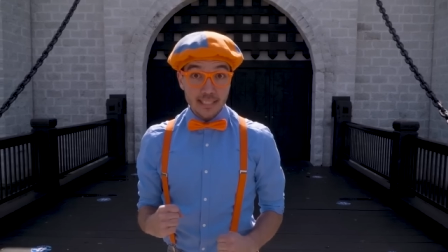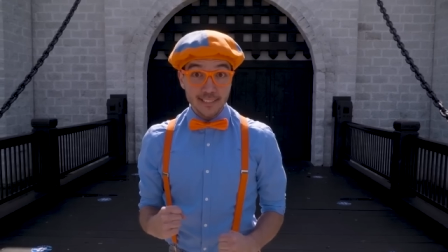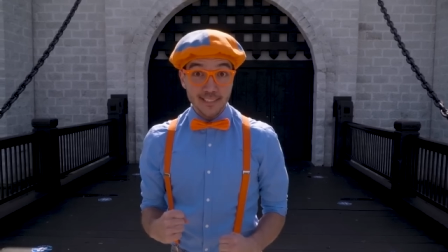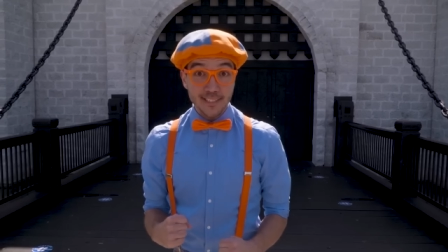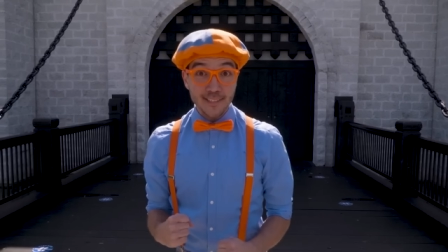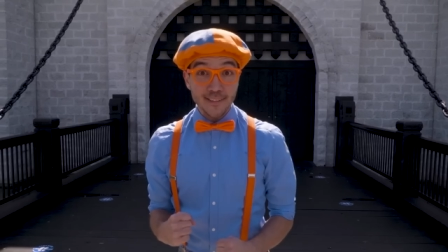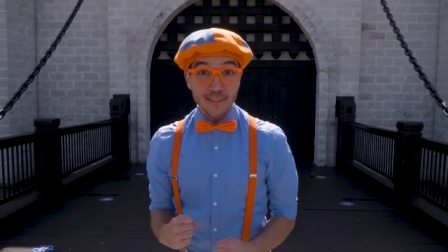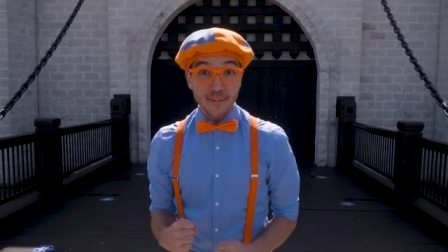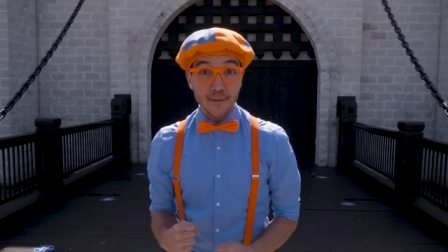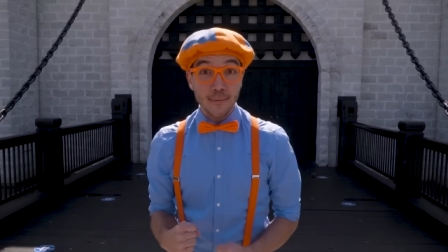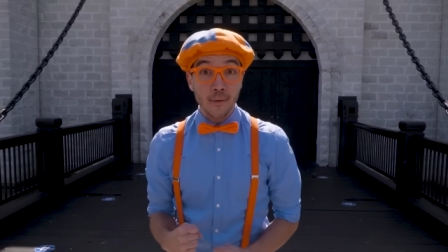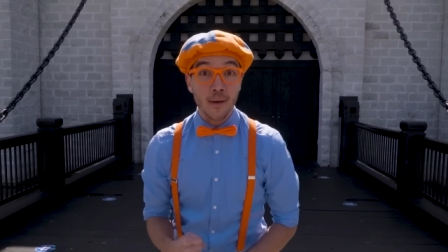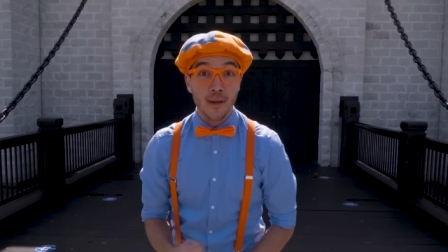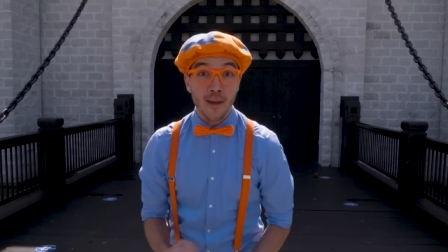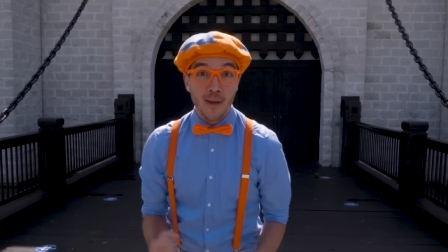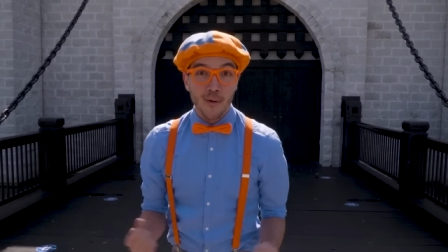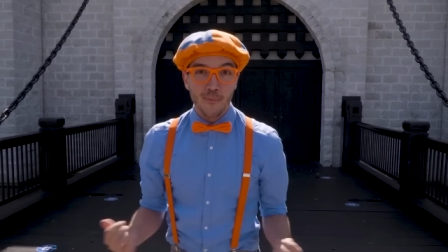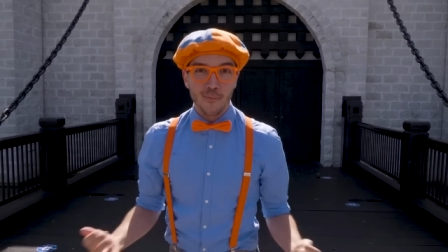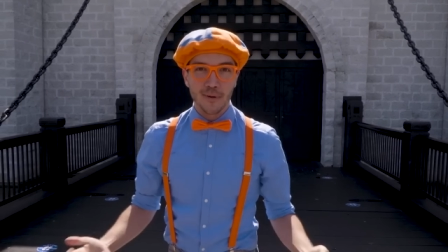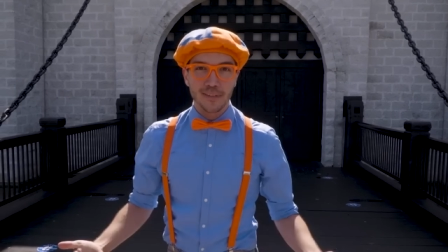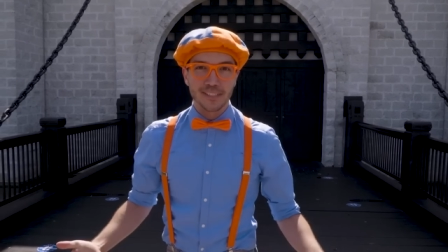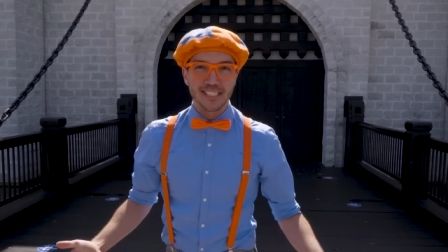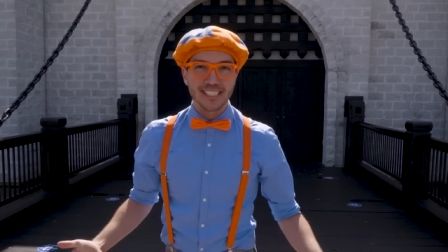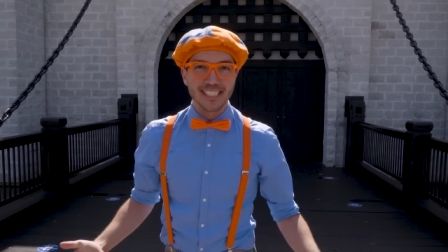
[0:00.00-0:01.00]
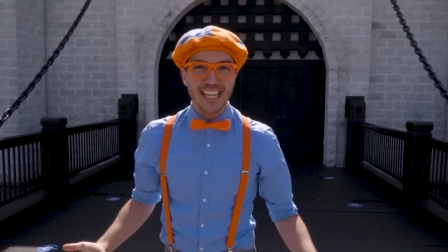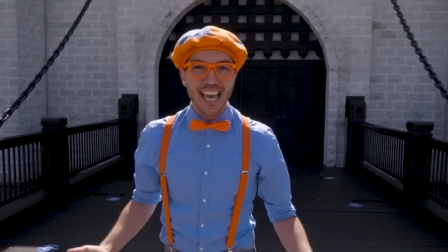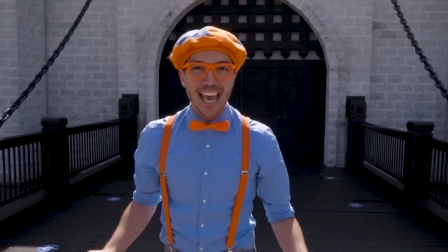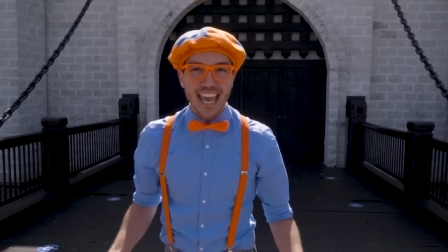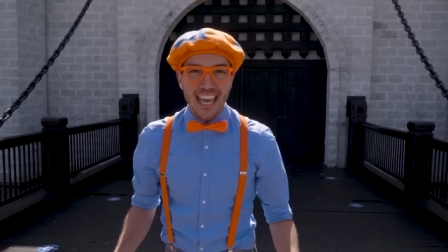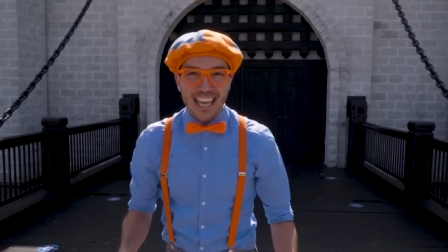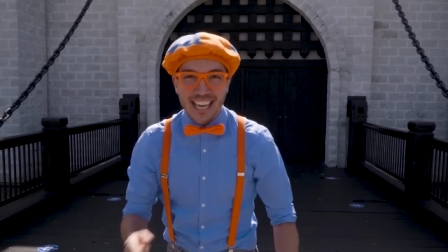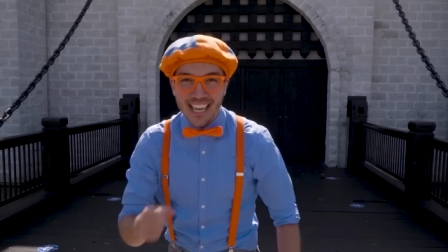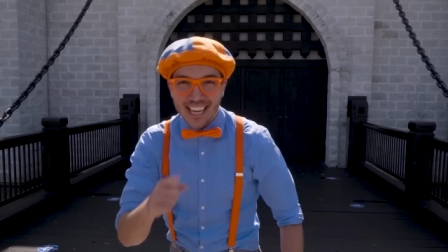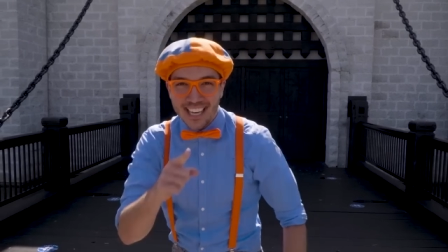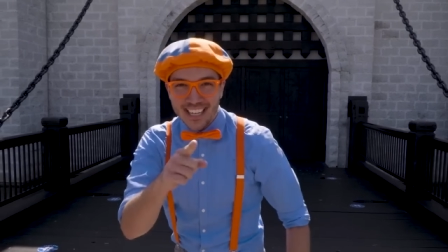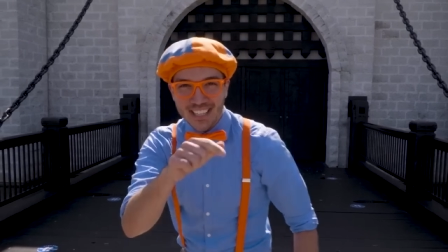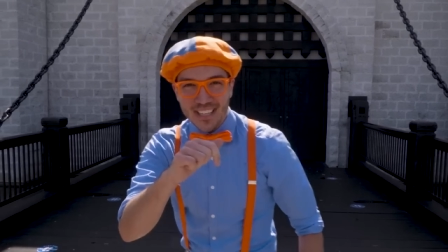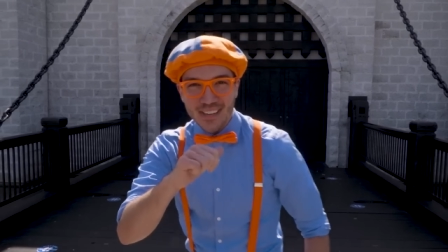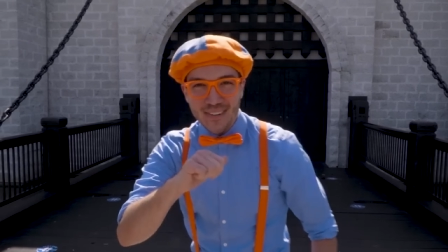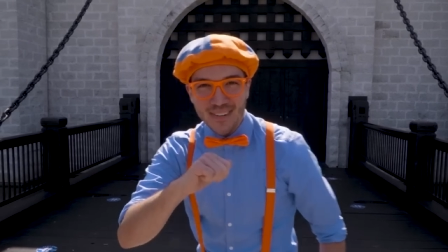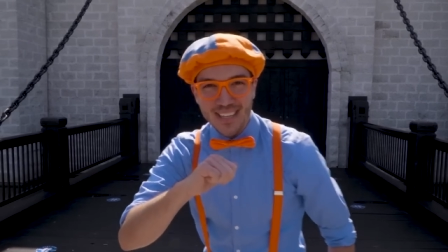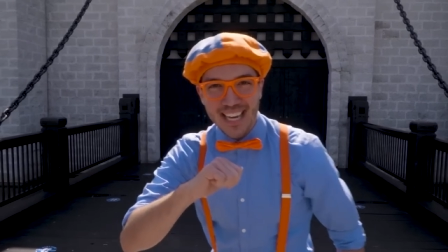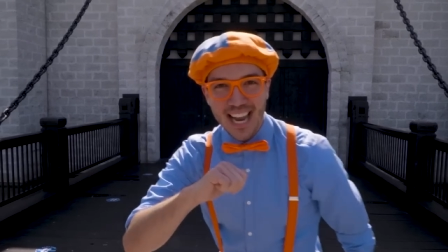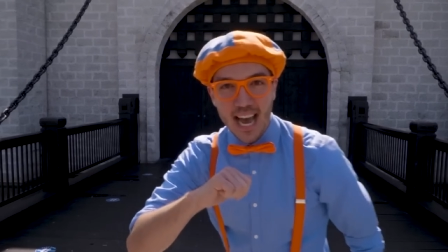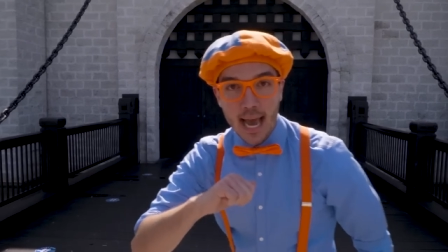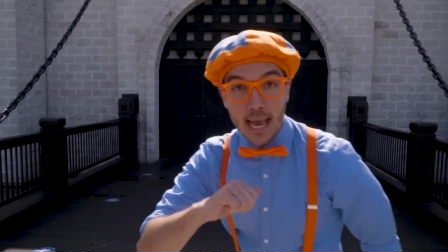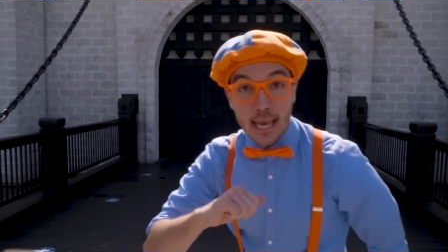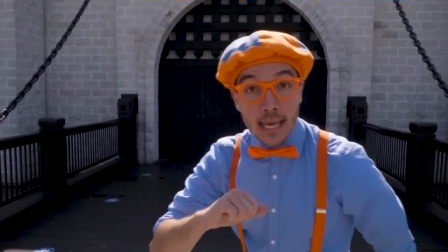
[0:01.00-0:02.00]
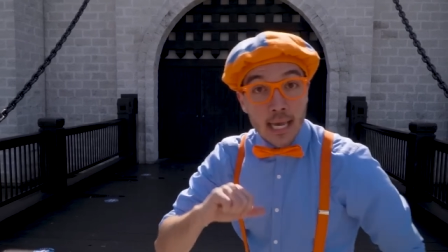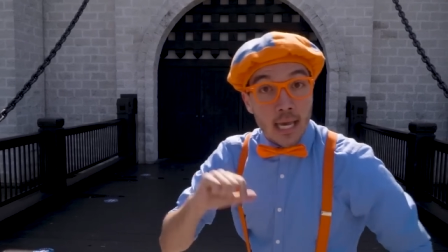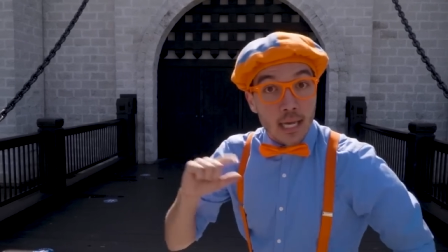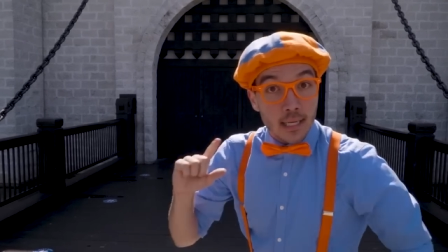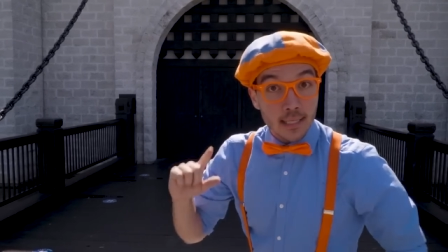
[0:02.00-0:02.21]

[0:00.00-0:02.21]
too. Well, today, you and I